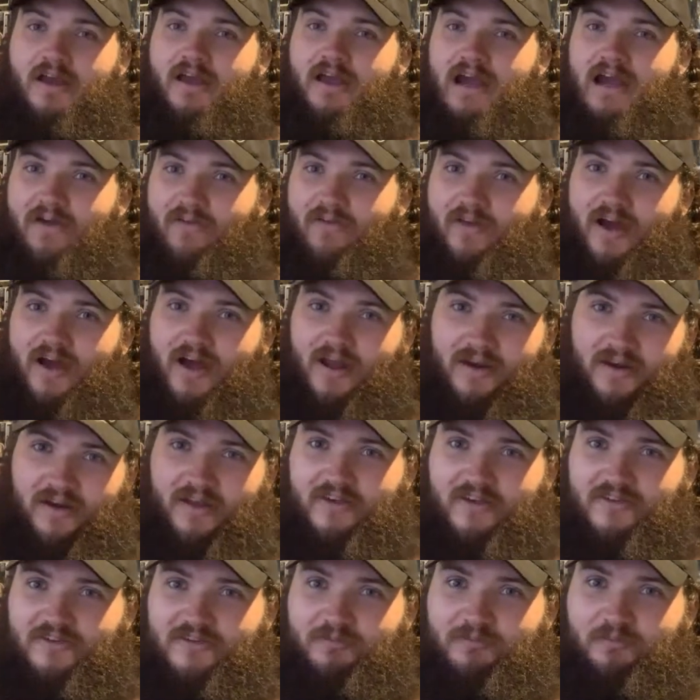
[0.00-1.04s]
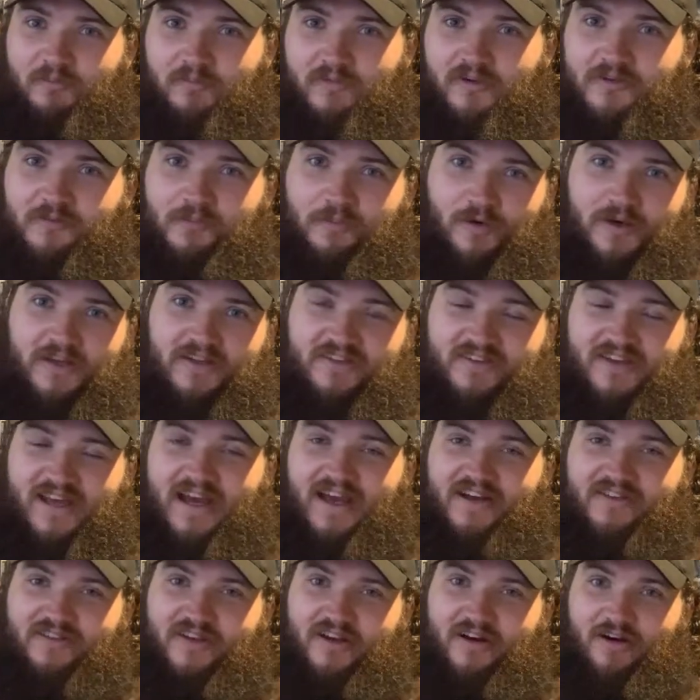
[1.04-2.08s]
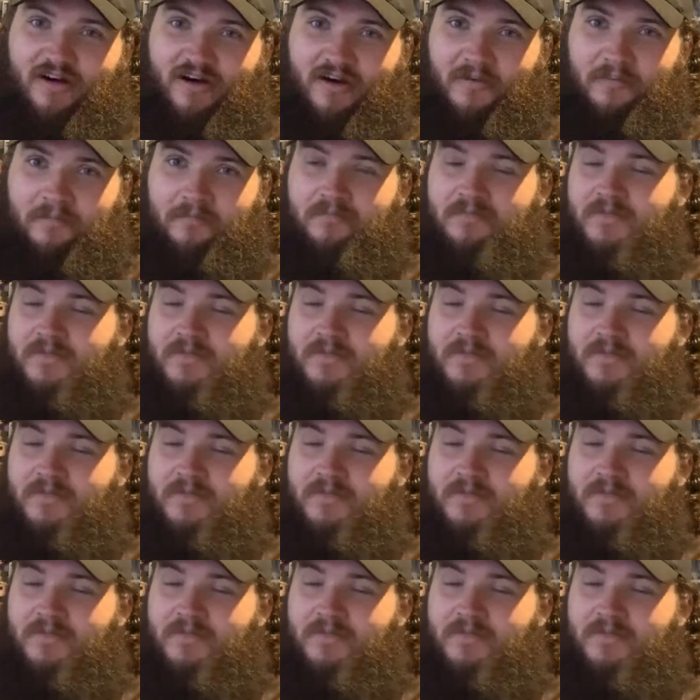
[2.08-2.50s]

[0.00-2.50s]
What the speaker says: and then does Priest cash in on him?